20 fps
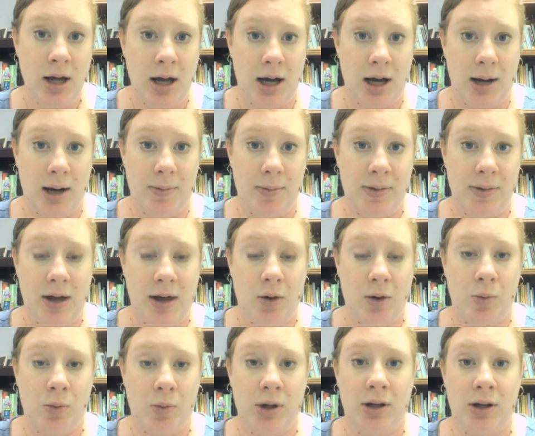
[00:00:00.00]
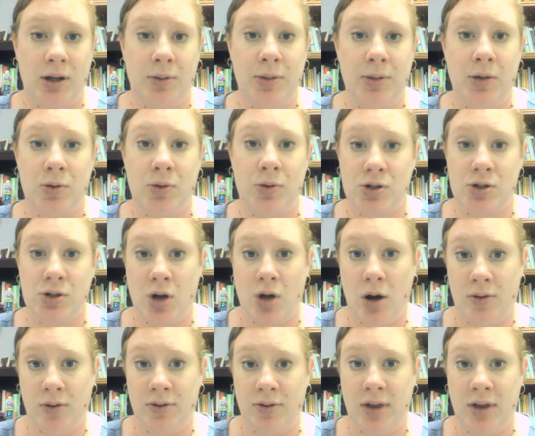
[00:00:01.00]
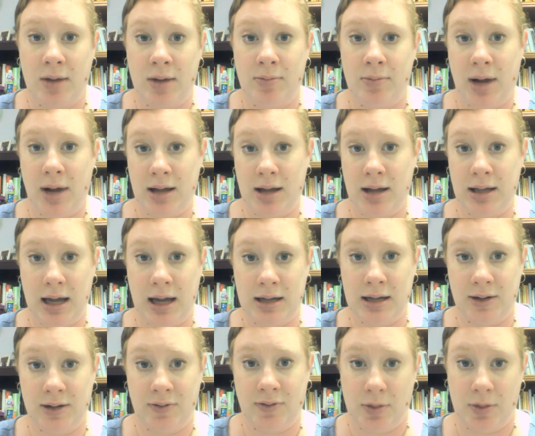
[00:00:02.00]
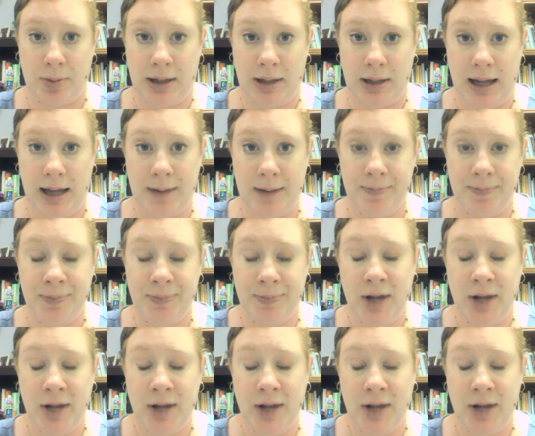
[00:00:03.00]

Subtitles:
that will be resolved then by the end of the play.